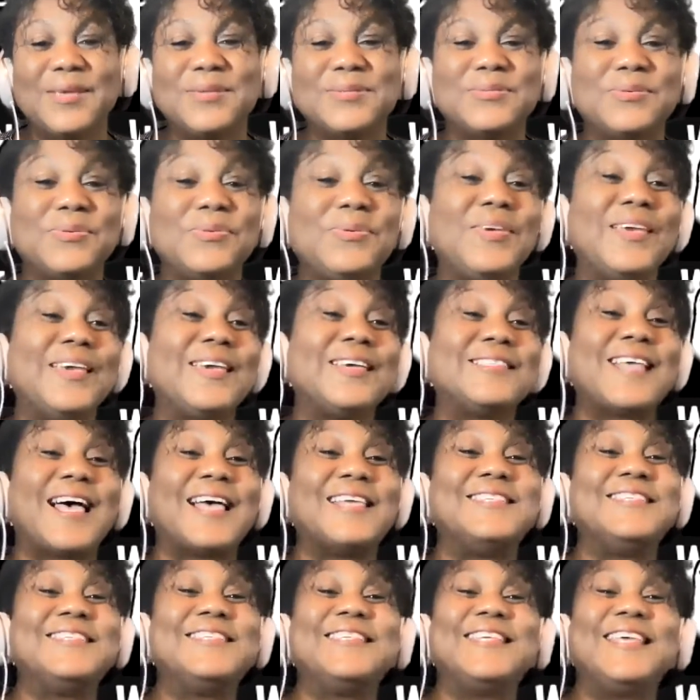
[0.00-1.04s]
So yes,
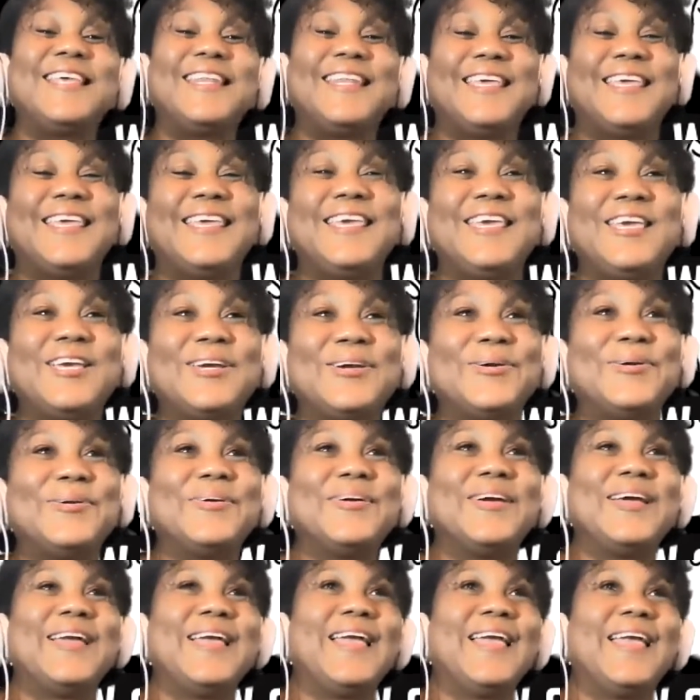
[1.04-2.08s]
I sit
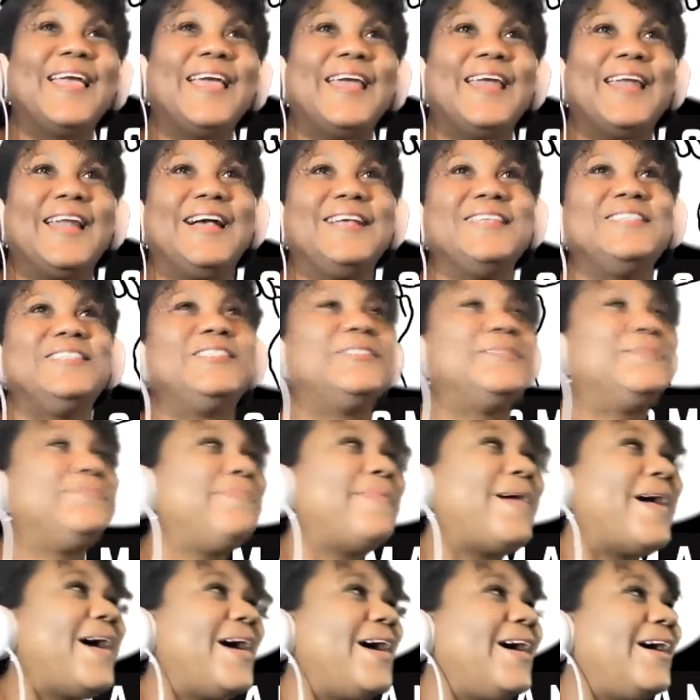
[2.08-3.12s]
here and I
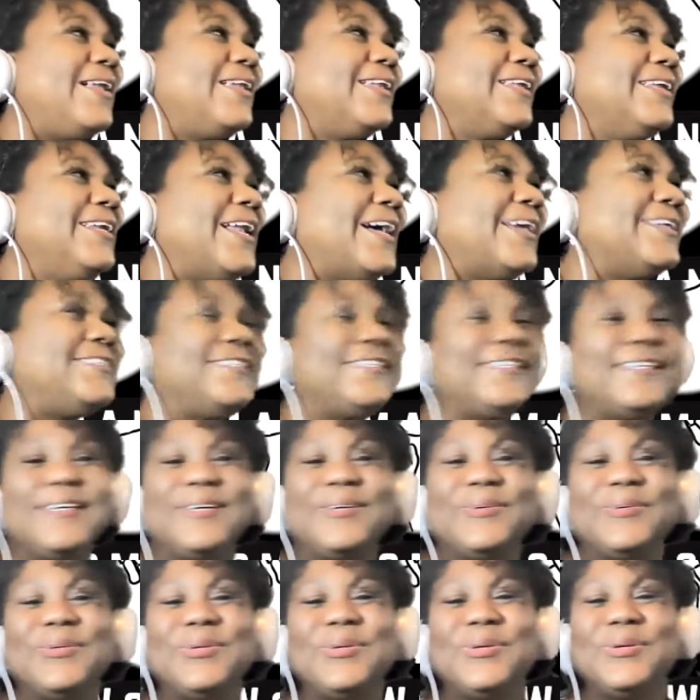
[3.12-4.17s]
smile and I
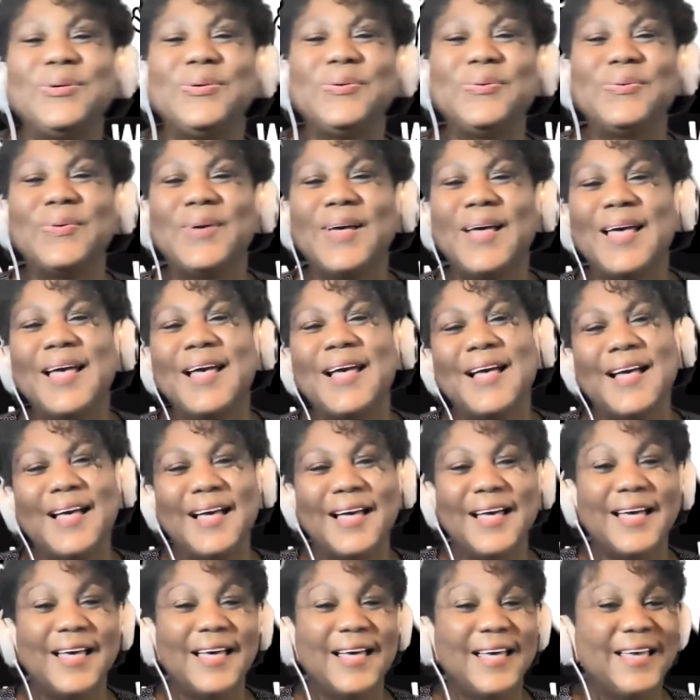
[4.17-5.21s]
tell you,
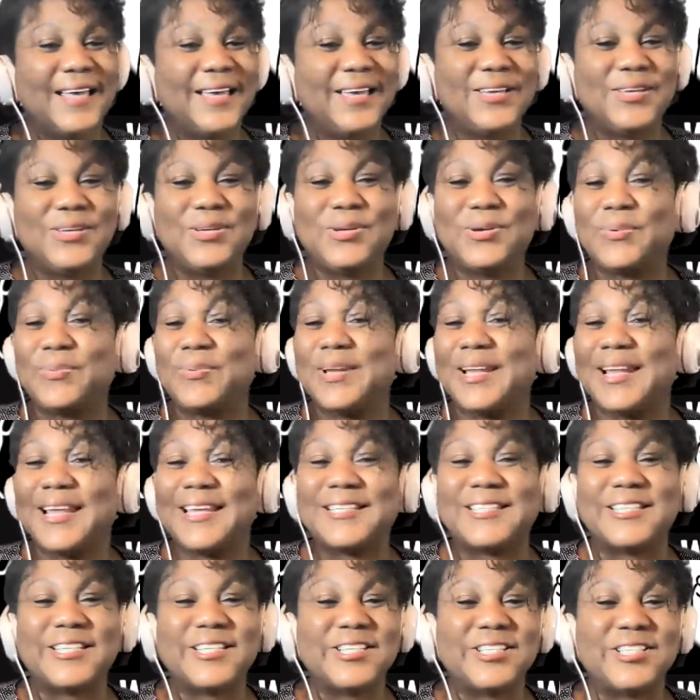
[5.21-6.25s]
your
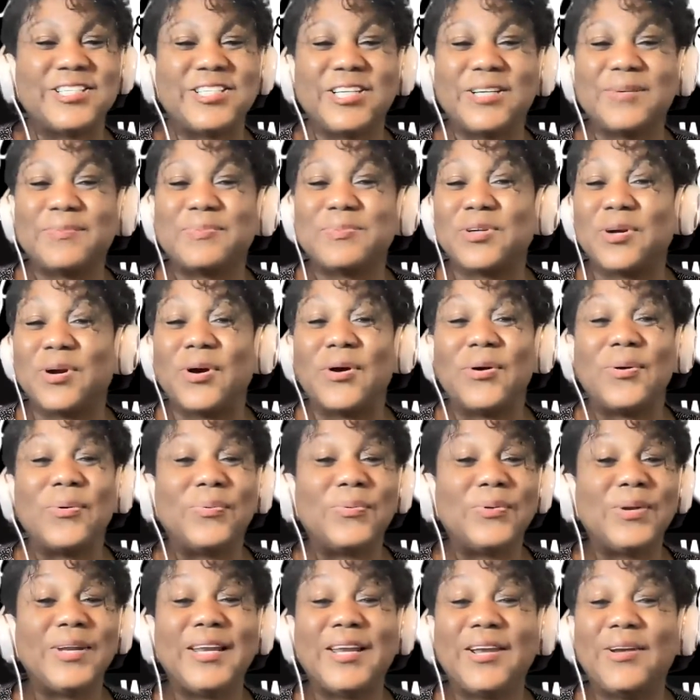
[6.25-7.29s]
relationships are
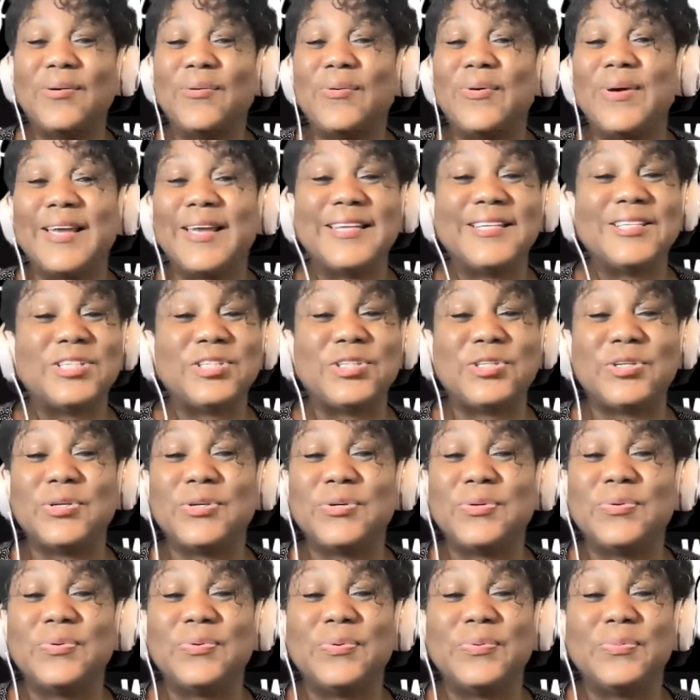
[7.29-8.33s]
only going
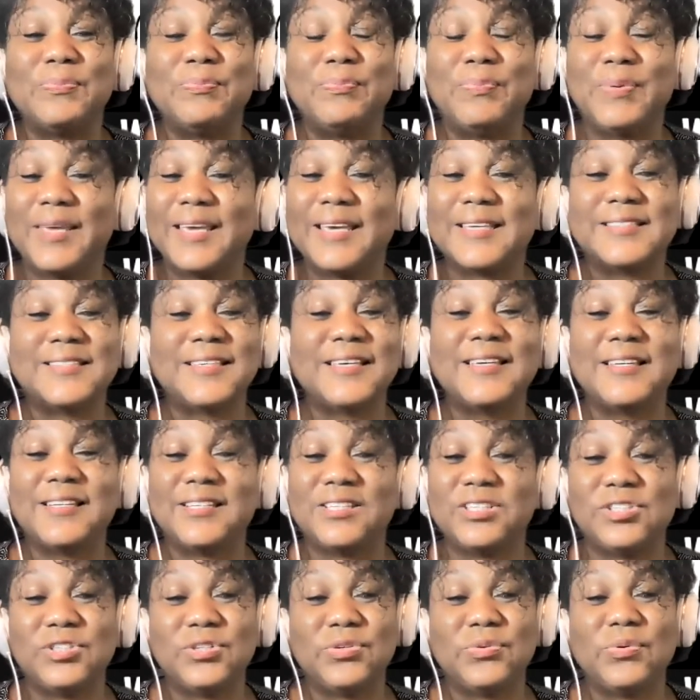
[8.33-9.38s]
to be as good
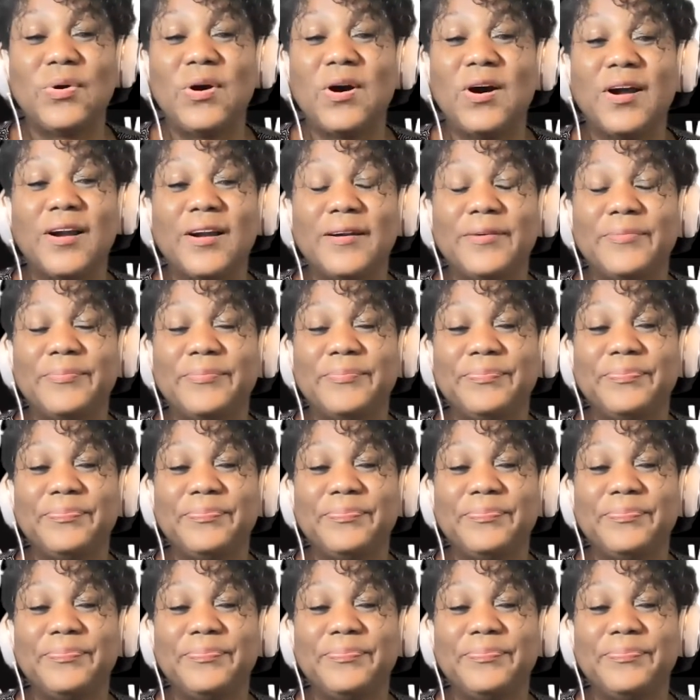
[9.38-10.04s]
as you are.